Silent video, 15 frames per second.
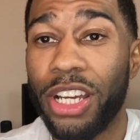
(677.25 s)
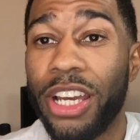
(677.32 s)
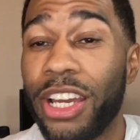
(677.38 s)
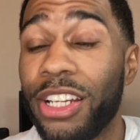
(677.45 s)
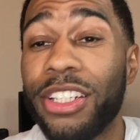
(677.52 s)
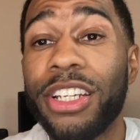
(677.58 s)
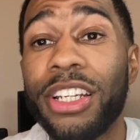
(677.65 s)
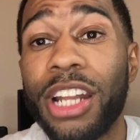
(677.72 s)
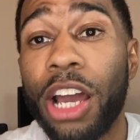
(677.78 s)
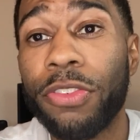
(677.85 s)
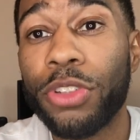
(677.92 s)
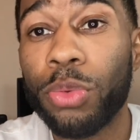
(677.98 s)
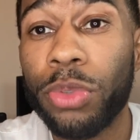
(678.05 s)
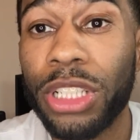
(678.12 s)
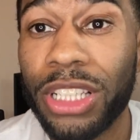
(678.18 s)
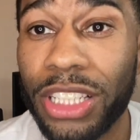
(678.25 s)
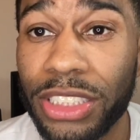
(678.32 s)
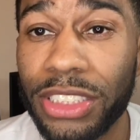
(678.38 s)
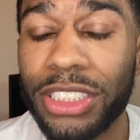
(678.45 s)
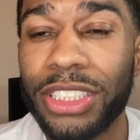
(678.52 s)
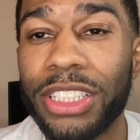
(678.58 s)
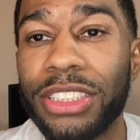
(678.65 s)
And then after we
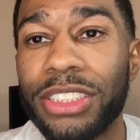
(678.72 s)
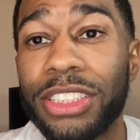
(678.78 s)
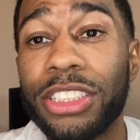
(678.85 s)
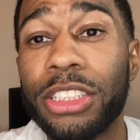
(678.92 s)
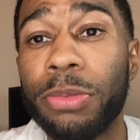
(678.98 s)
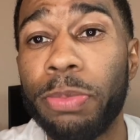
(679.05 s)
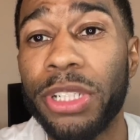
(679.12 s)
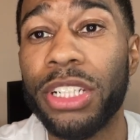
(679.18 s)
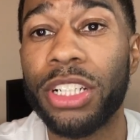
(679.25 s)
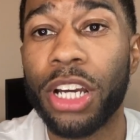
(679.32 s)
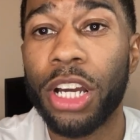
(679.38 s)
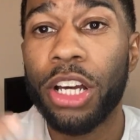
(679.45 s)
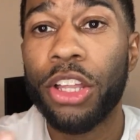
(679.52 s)
listen, it's to speak